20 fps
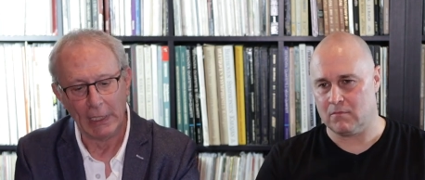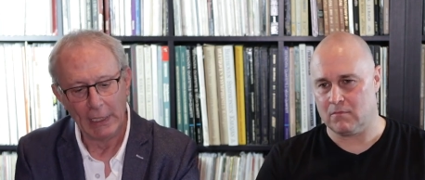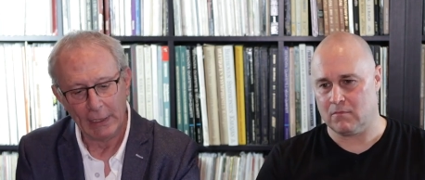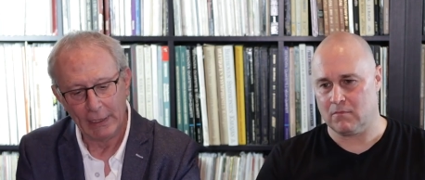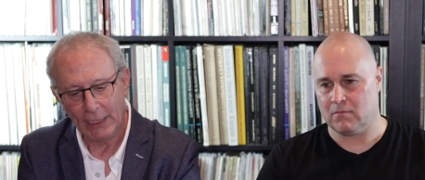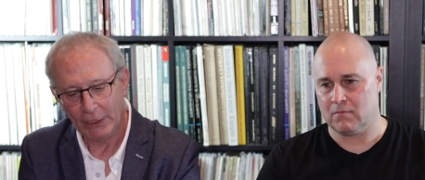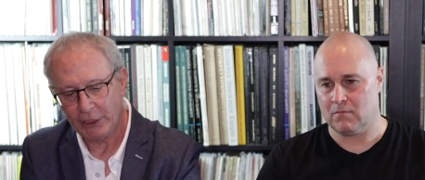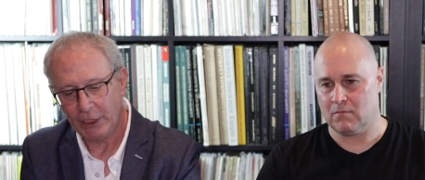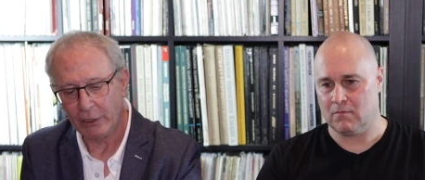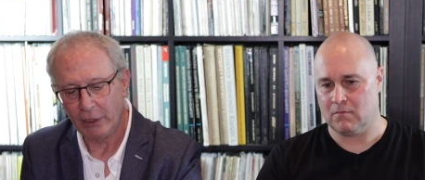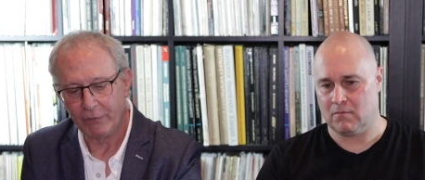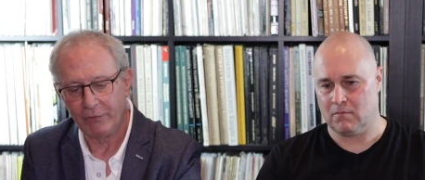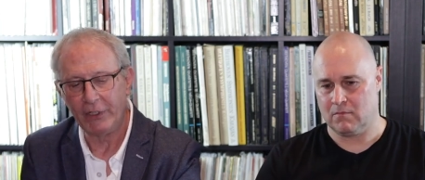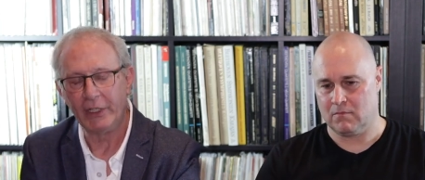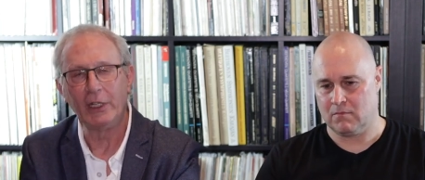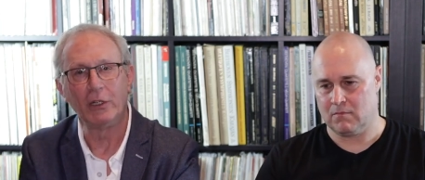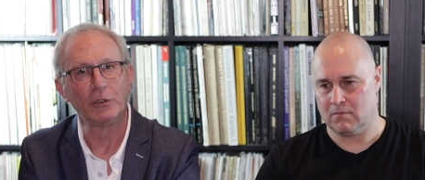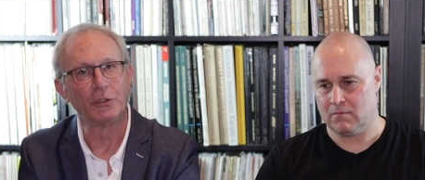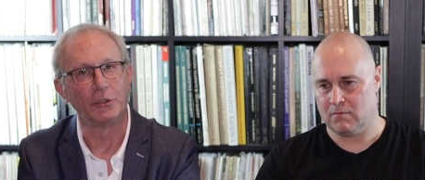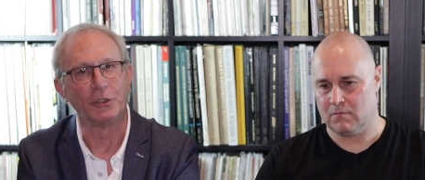Speaker 1: That's how the
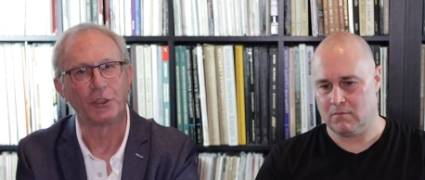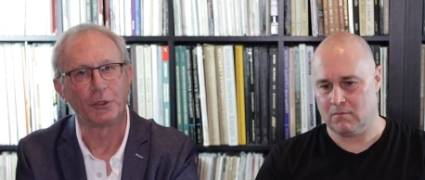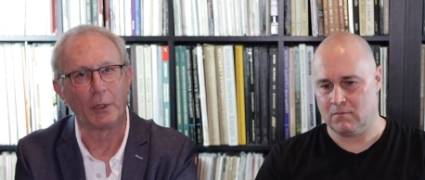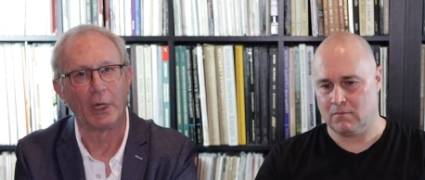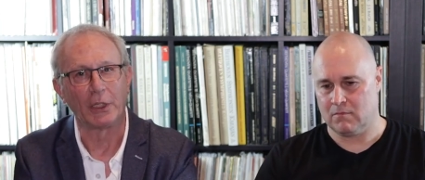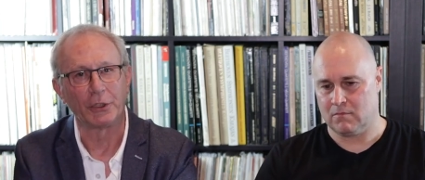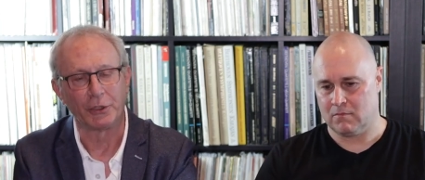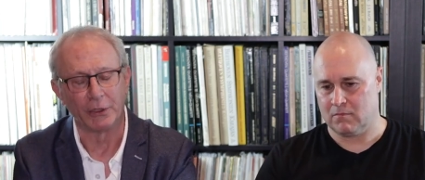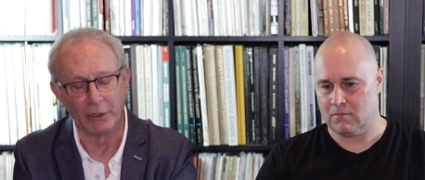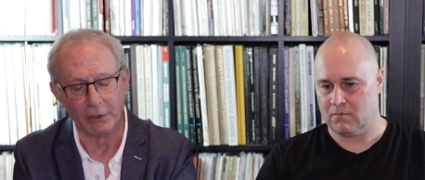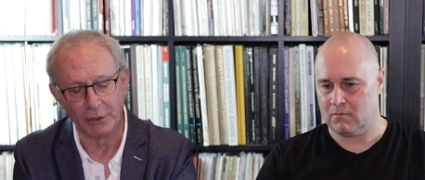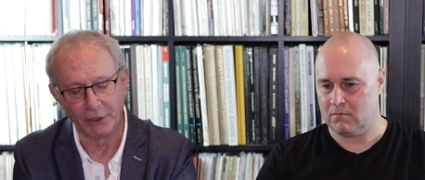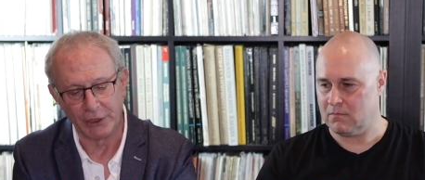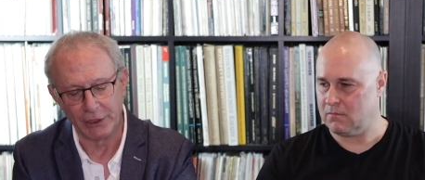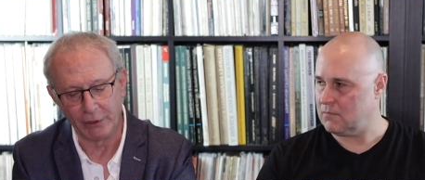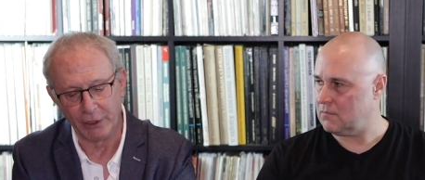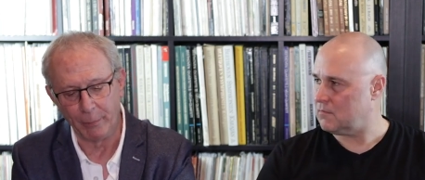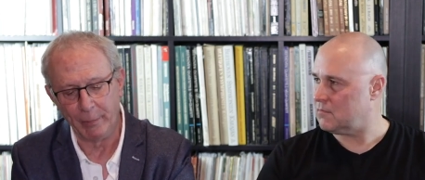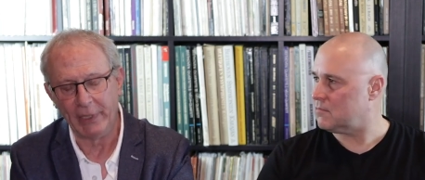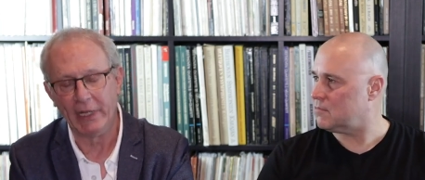videos are structured. So
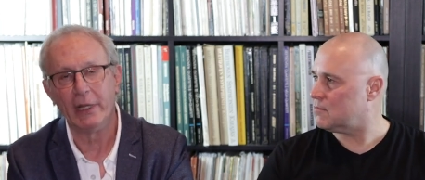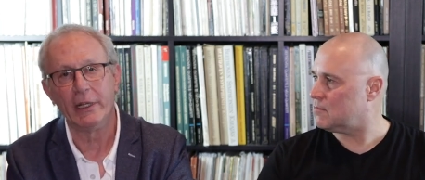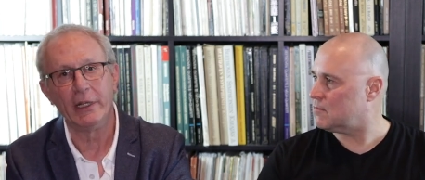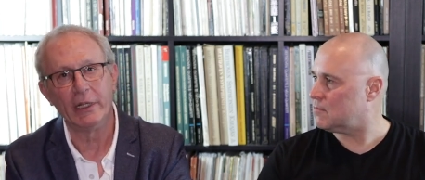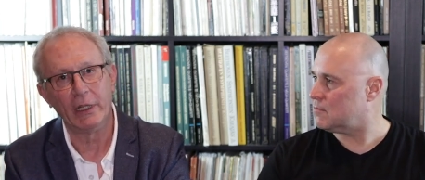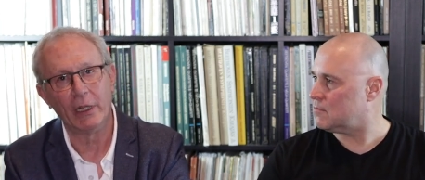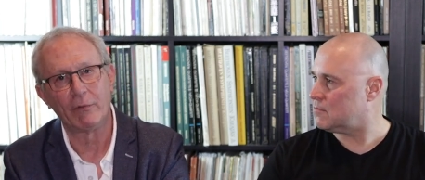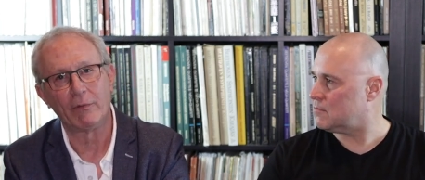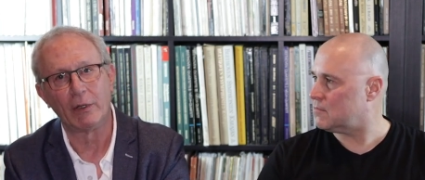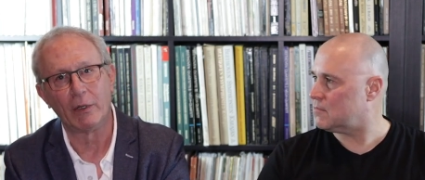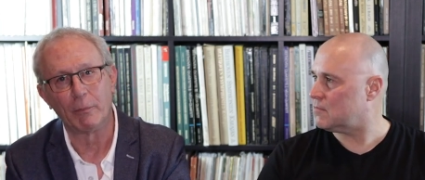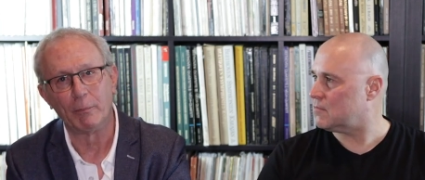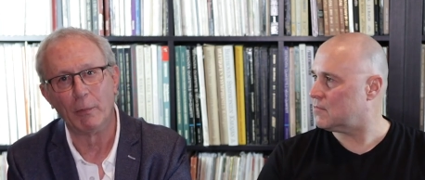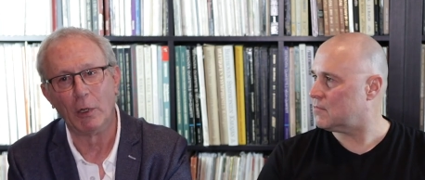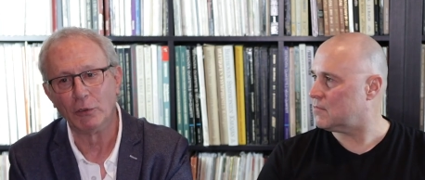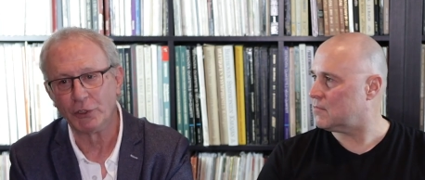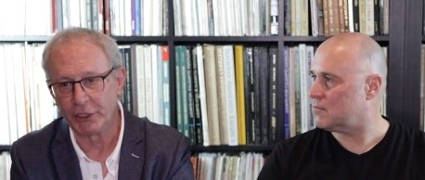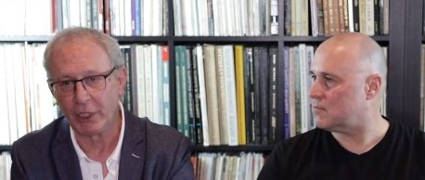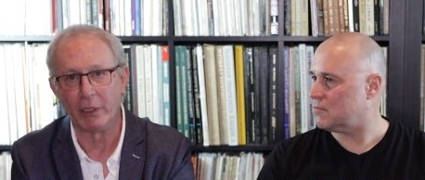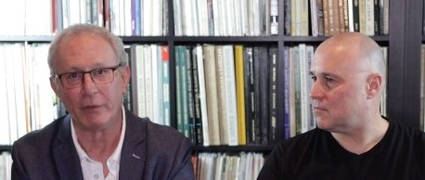the beginning of the
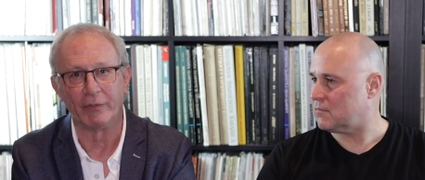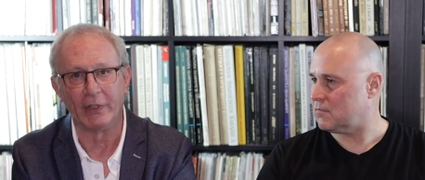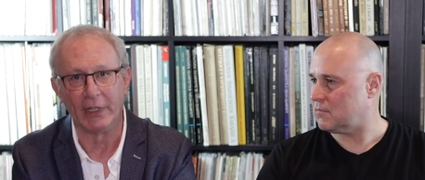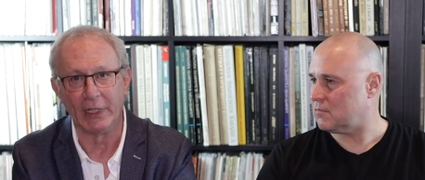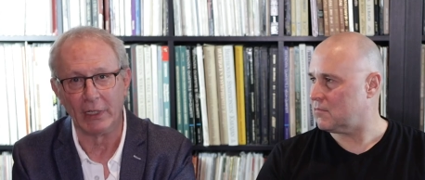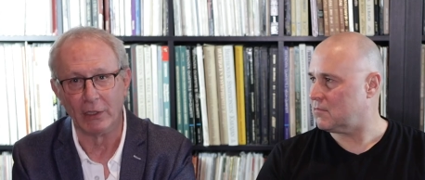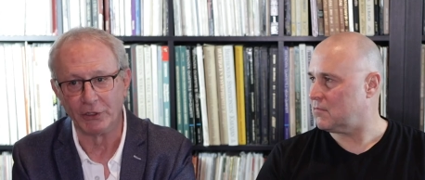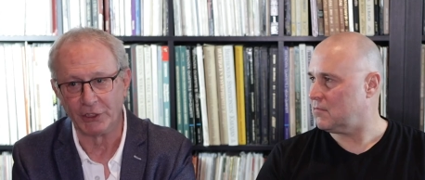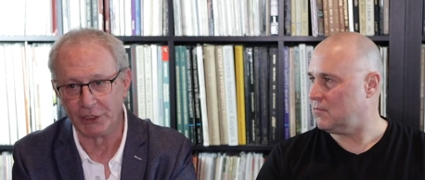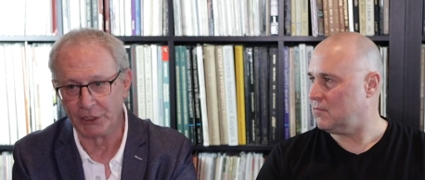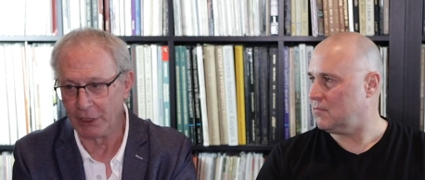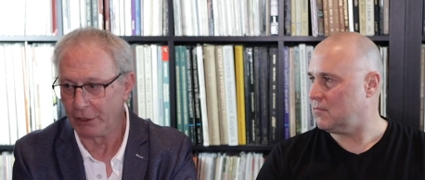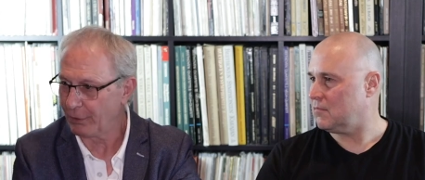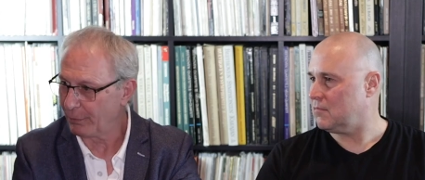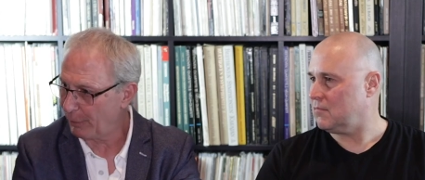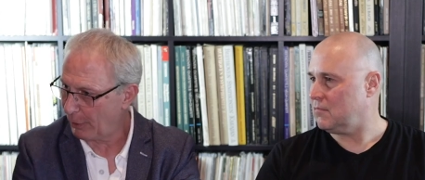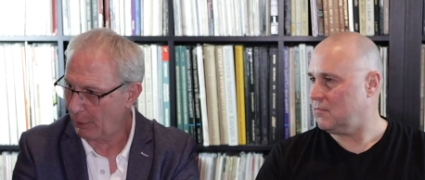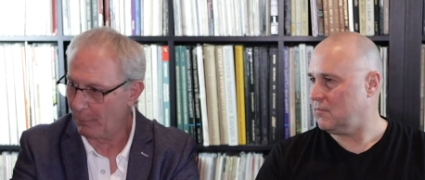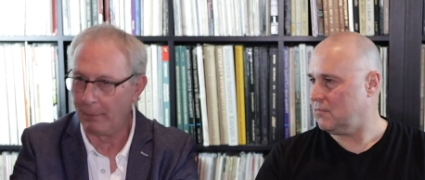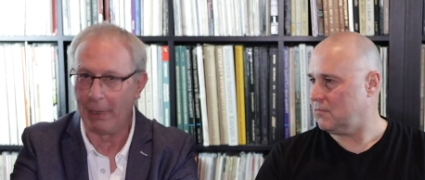most of the videos is
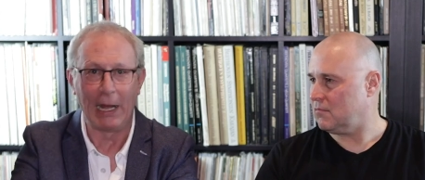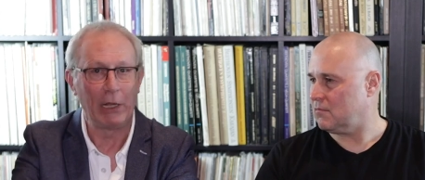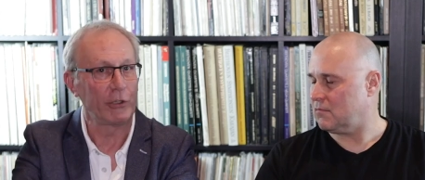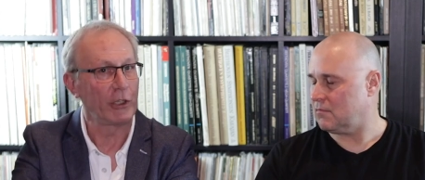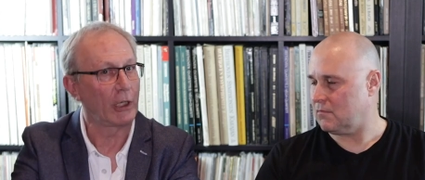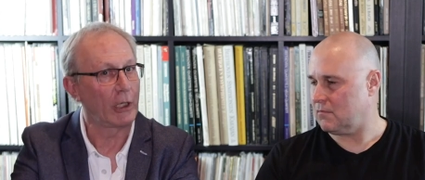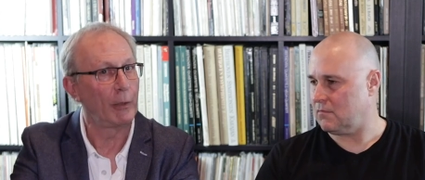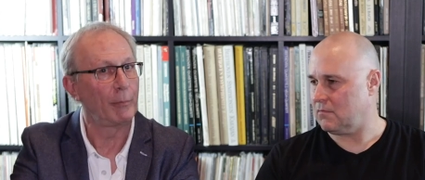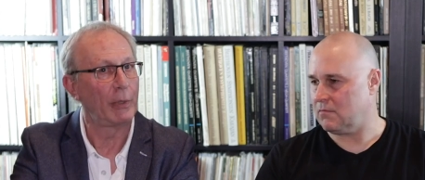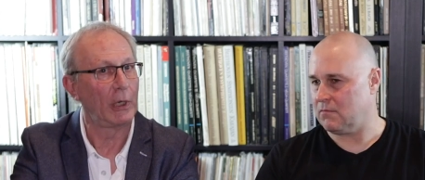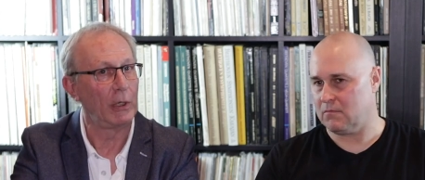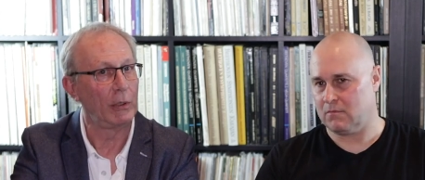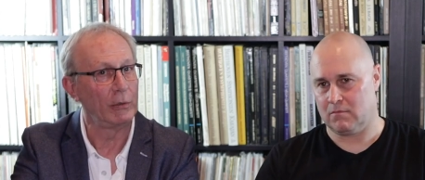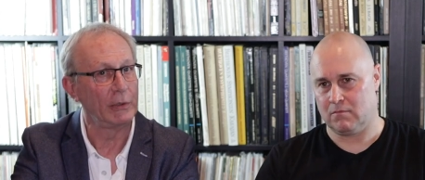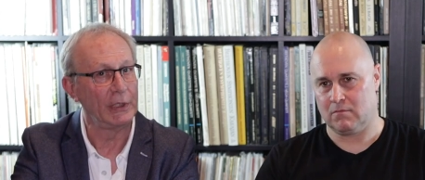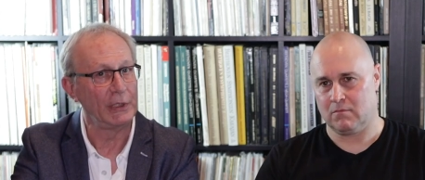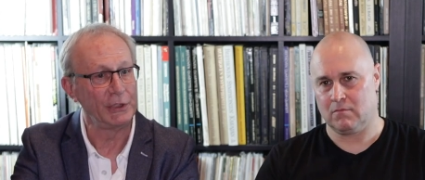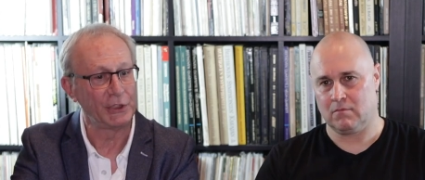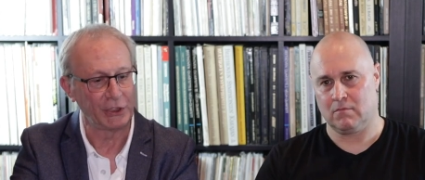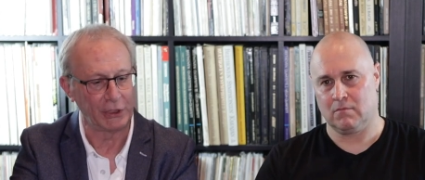about the
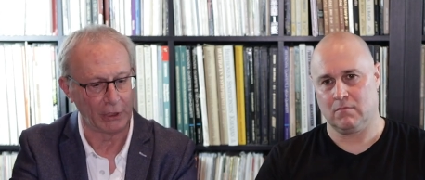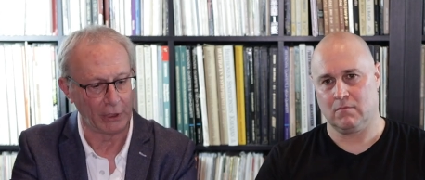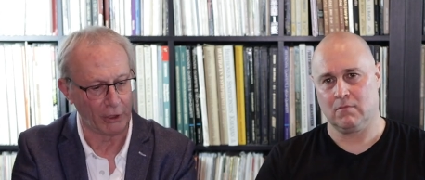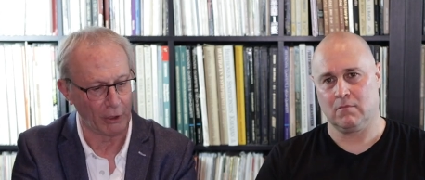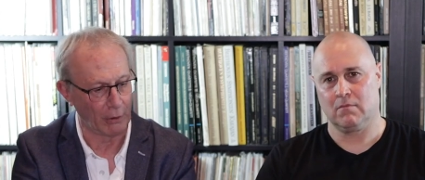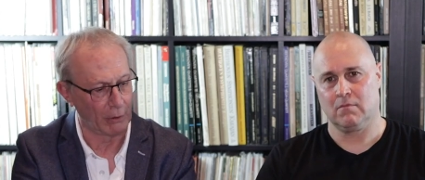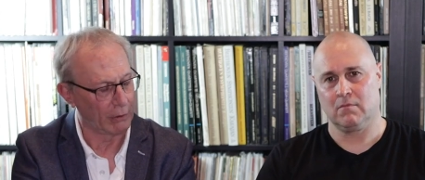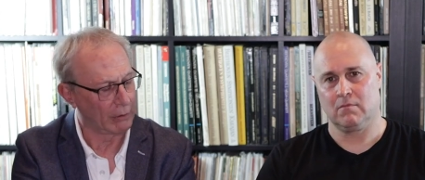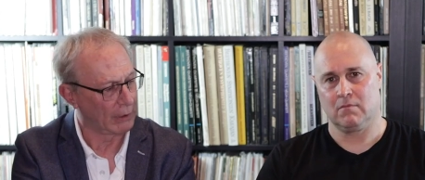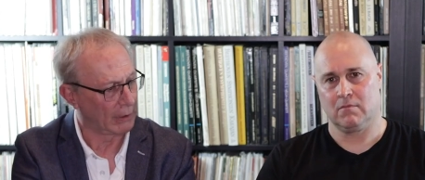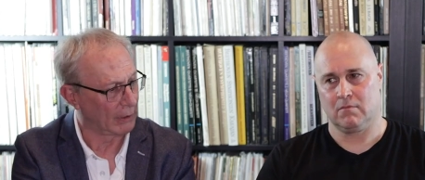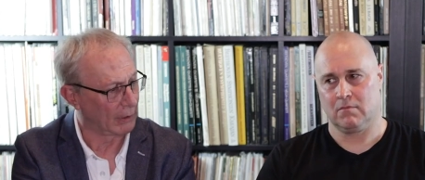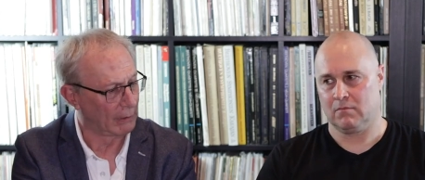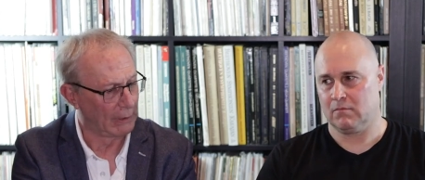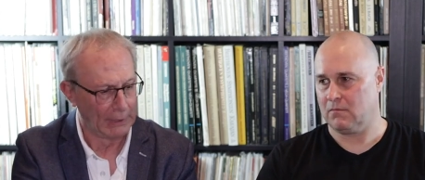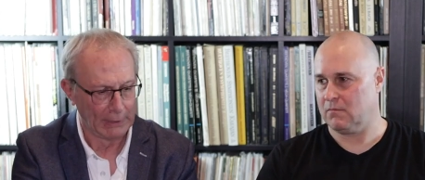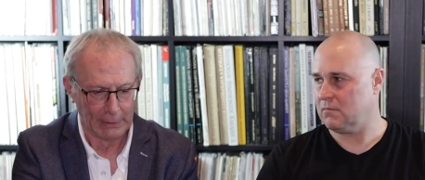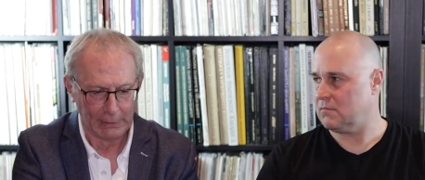components, uh, the, uh,